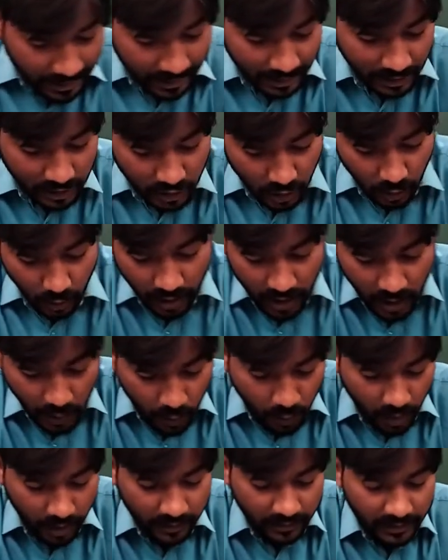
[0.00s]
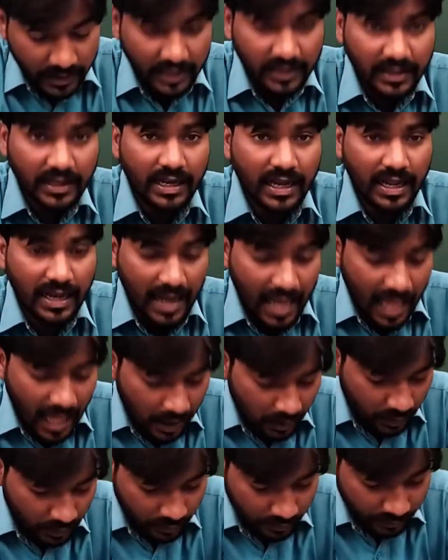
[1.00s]
there is only one thing that I
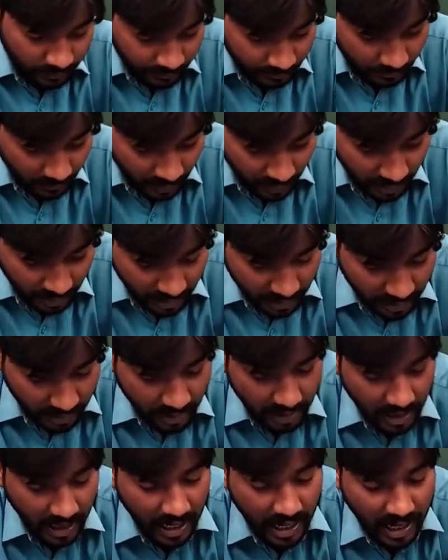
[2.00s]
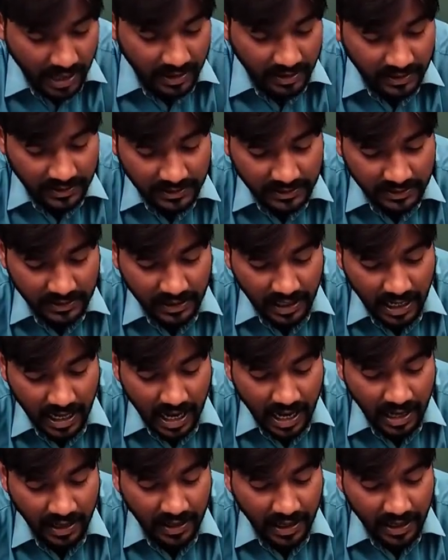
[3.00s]
love, and
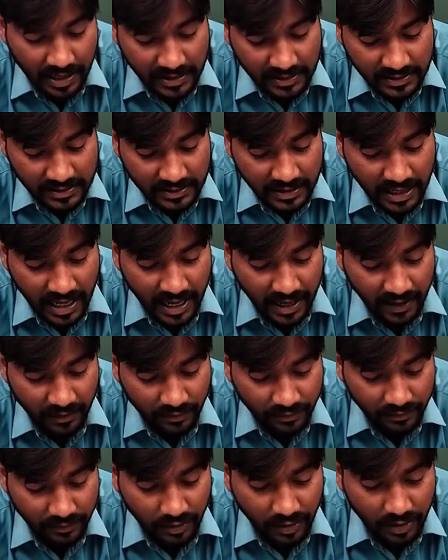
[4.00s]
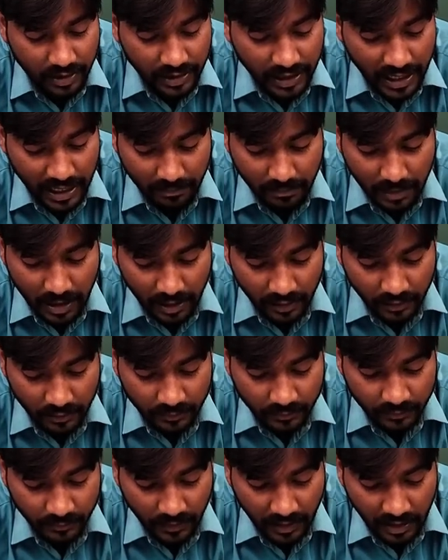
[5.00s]
that is sky far above.
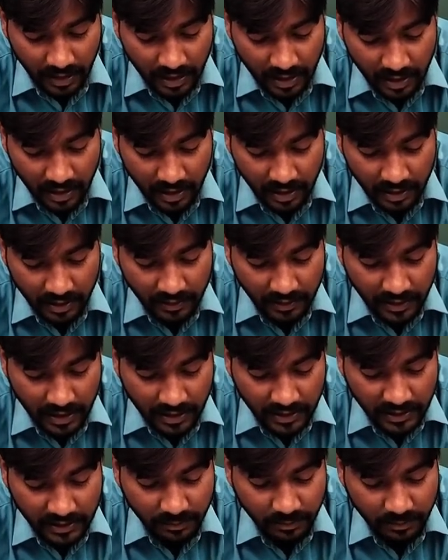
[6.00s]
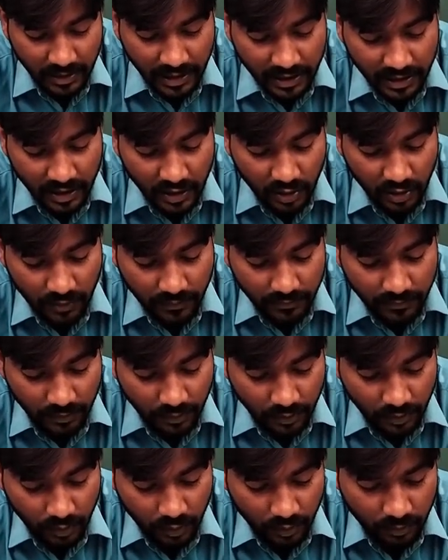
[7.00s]
There is plenty of
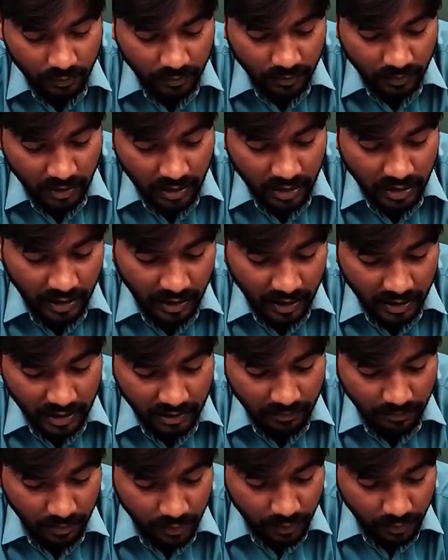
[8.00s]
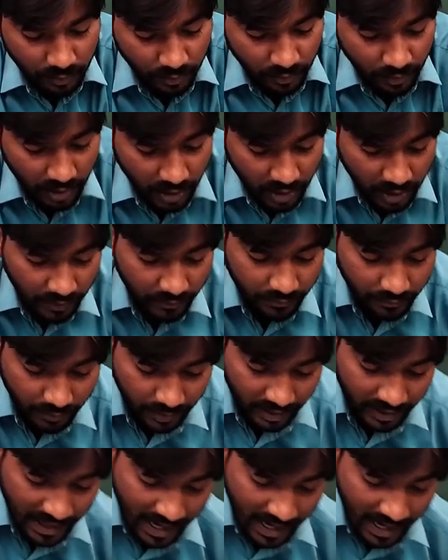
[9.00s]
room in the blue for